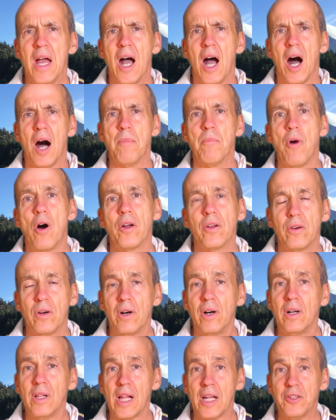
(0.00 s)
A
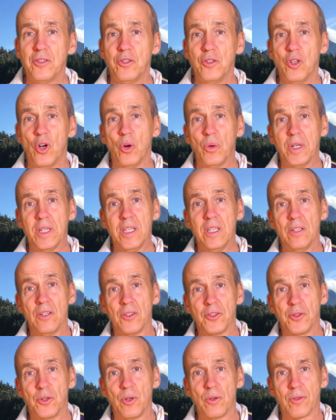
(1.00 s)
monohull, as you know,
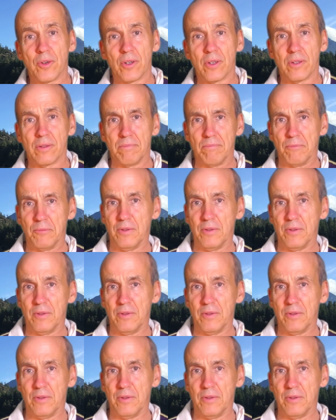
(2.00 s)
heels over